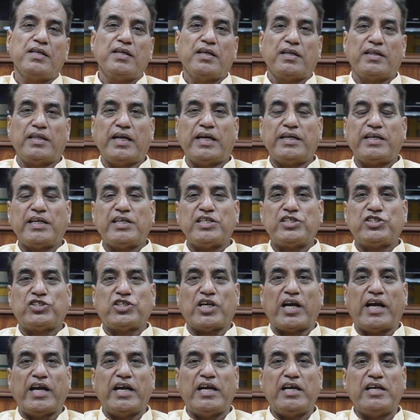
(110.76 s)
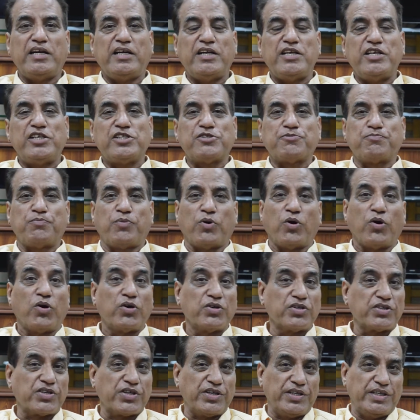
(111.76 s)
that a child is
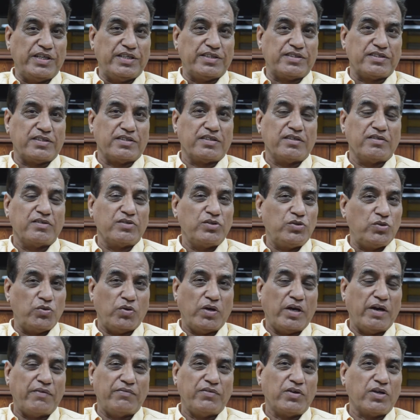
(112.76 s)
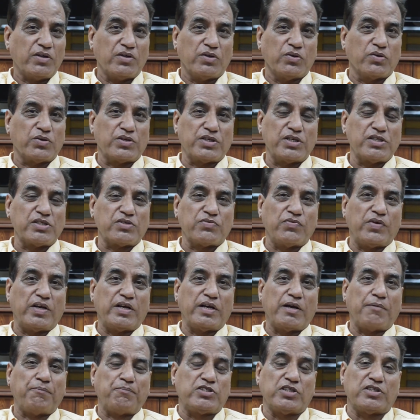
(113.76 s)
born creator. You have not noticed
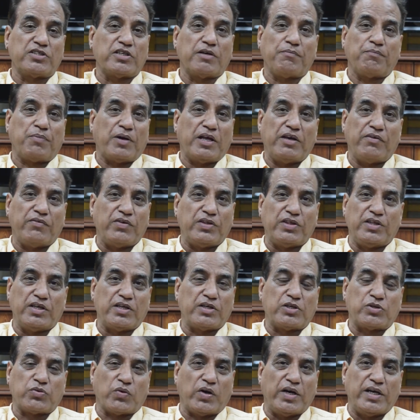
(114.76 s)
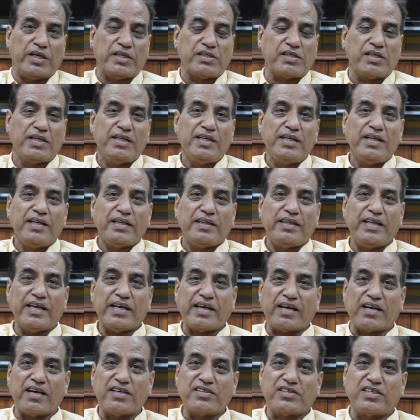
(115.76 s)
when children play with their toys, they
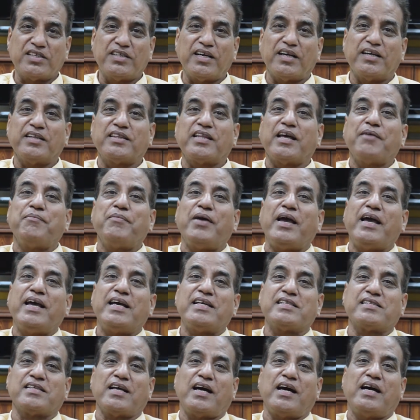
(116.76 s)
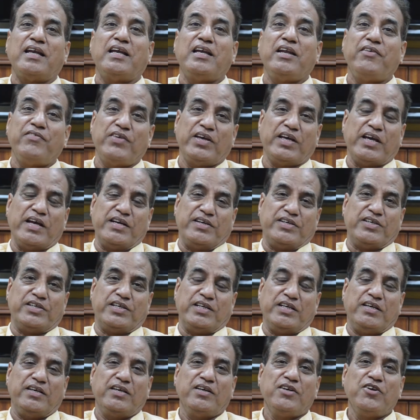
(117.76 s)
consider them as a living
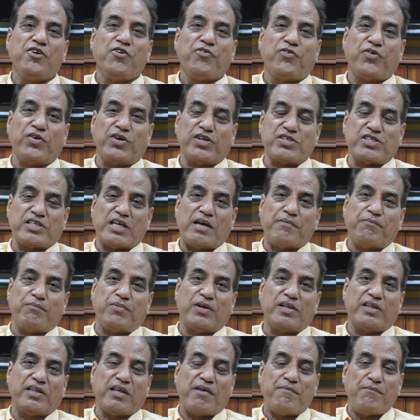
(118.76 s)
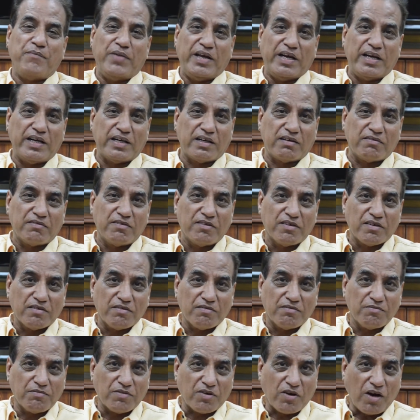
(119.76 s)
entity. For example, they made
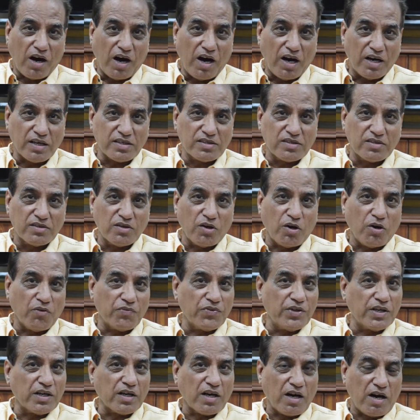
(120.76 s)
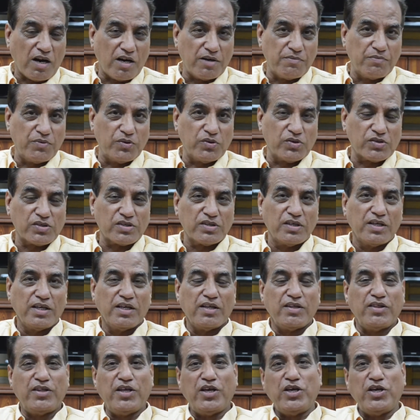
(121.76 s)
cards of their cardboard, they